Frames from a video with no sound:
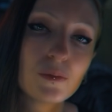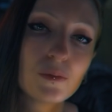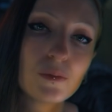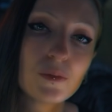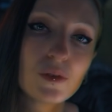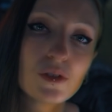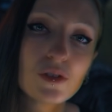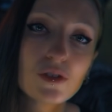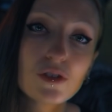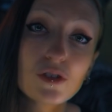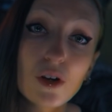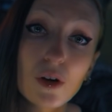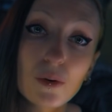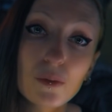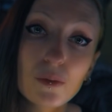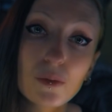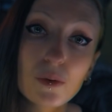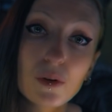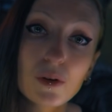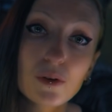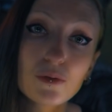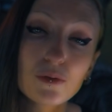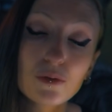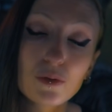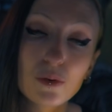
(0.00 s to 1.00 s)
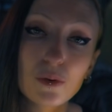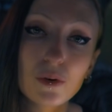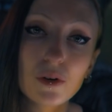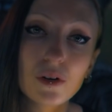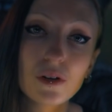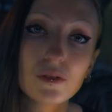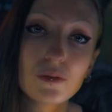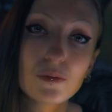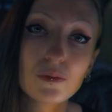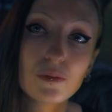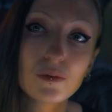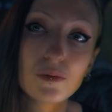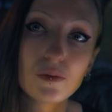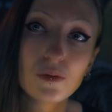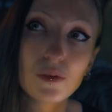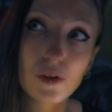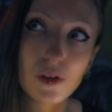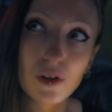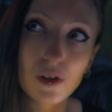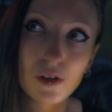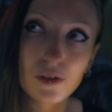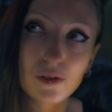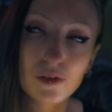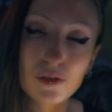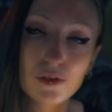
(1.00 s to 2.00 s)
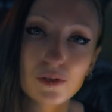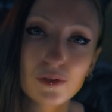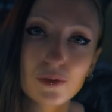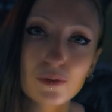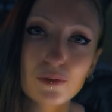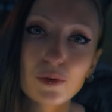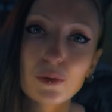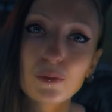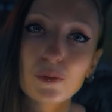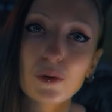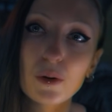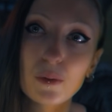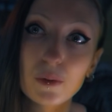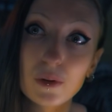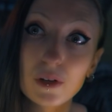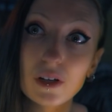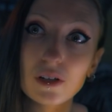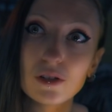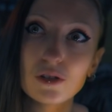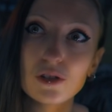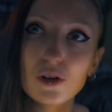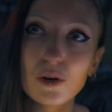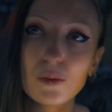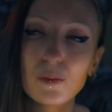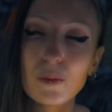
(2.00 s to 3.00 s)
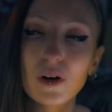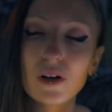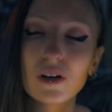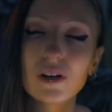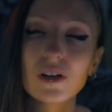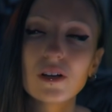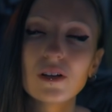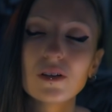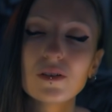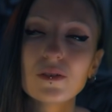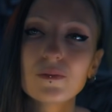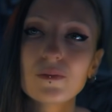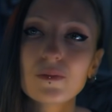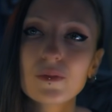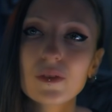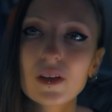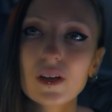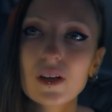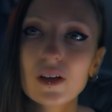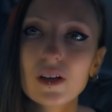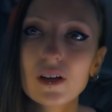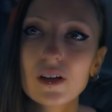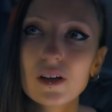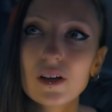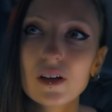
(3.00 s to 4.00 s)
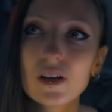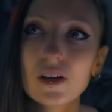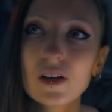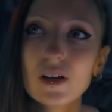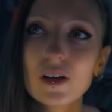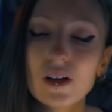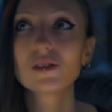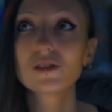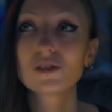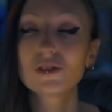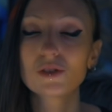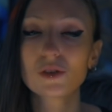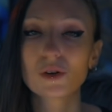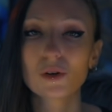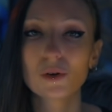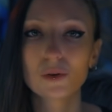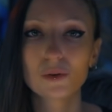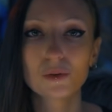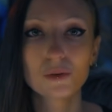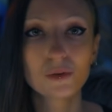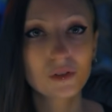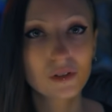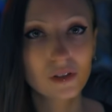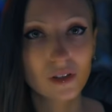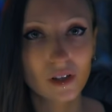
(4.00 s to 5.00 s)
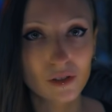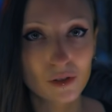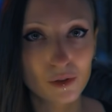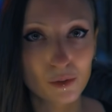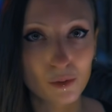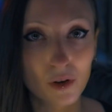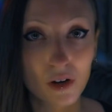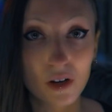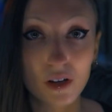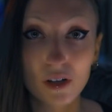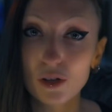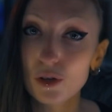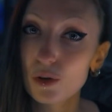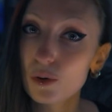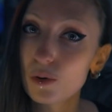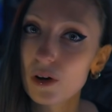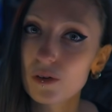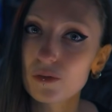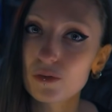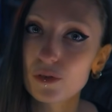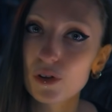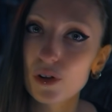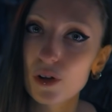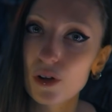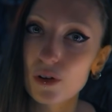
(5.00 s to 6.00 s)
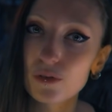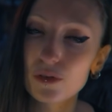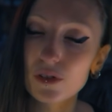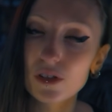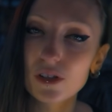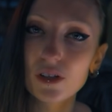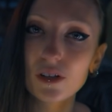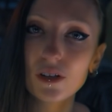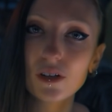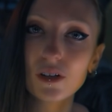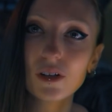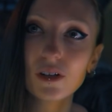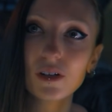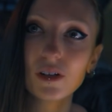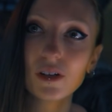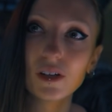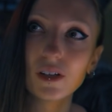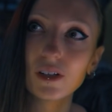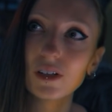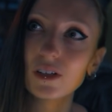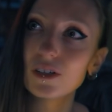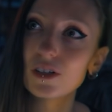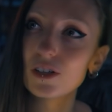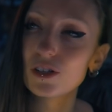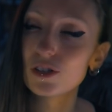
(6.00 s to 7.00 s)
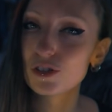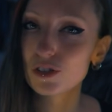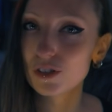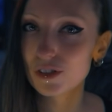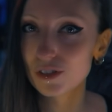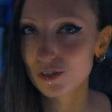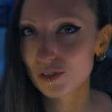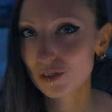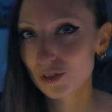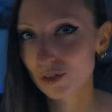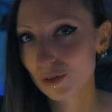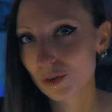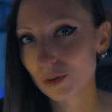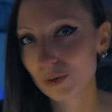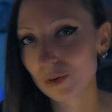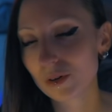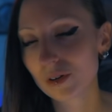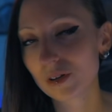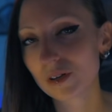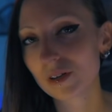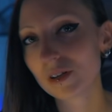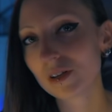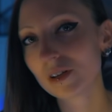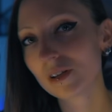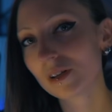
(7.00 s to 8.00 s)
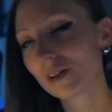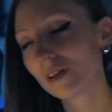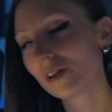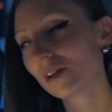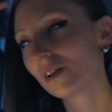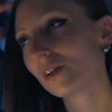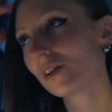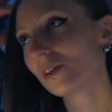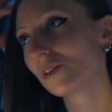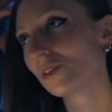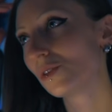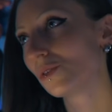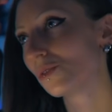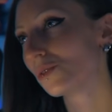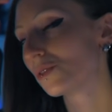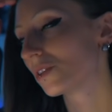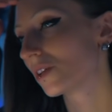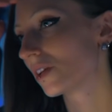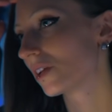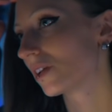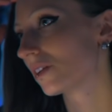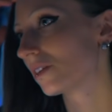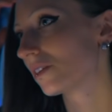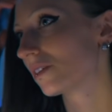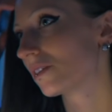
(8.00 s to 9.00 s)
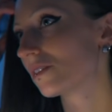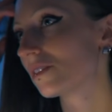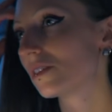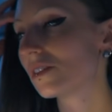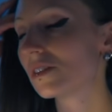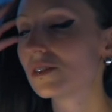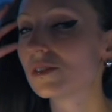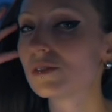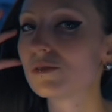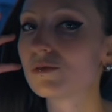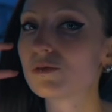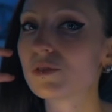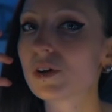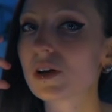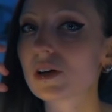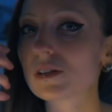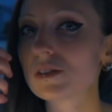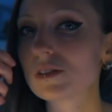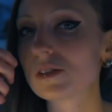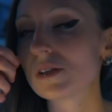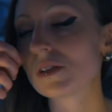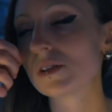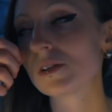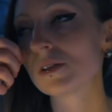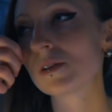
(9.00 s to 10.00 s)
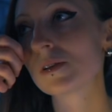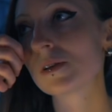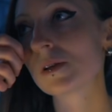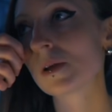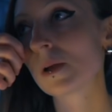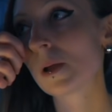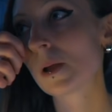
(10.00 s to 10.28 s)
stop foreign things from coming into your body. So that's why you have gloves in addition to using disinfectant.